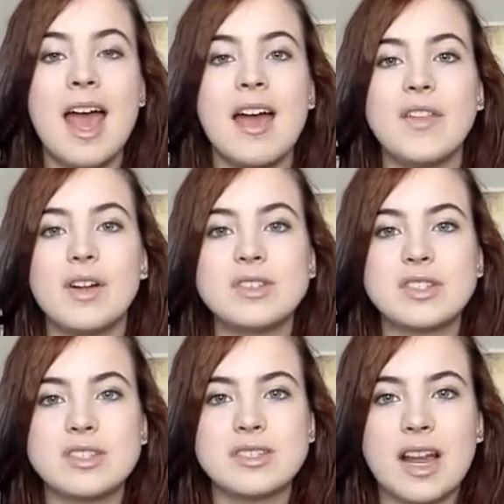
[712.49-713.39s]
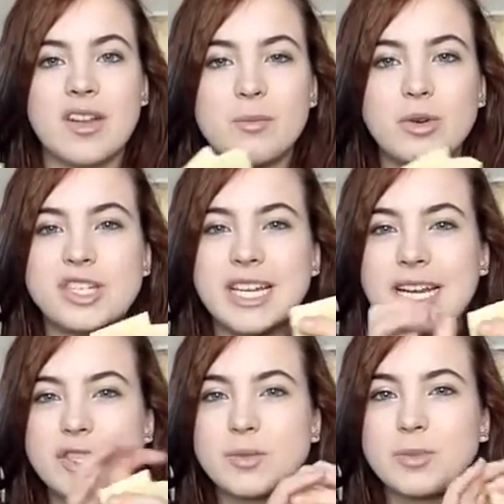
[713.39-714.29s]
and they're also just kind of more
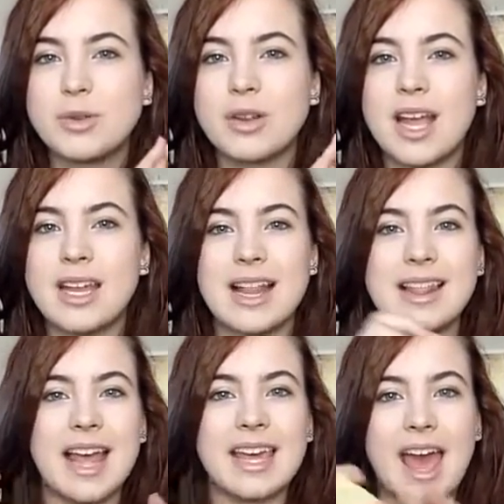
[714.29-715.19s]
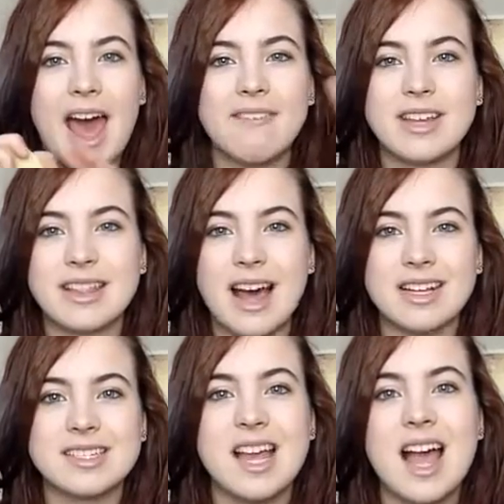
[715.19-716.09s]
tangible, and I like having
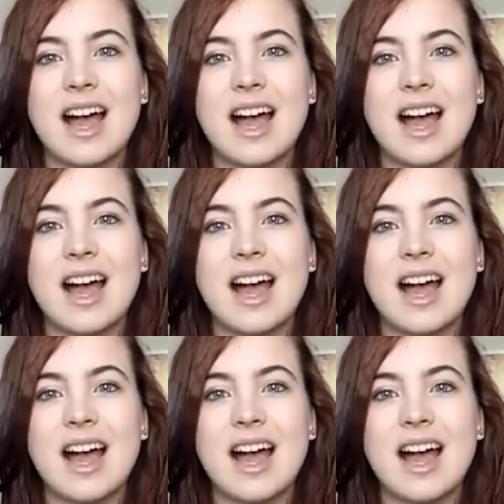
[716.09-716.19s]
that.